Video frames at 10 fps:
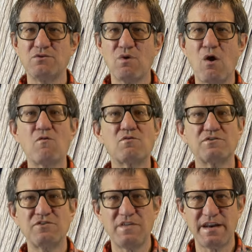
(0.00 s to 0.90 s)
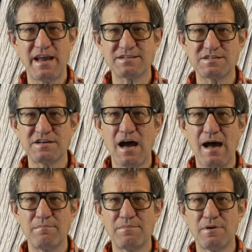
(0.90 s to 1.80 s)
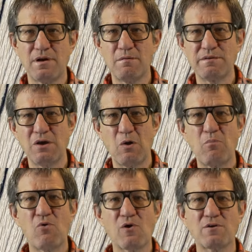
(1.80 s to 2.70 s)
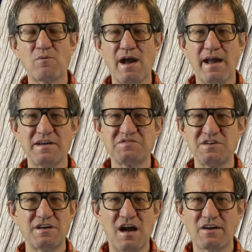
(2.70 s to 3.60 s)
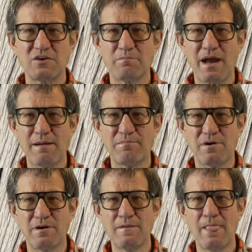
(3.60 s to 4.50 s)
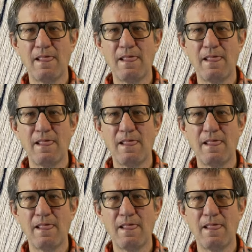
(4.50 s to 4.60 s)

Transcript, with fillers: you over to the next stop. You know, pork rinds and Dr. Pepper.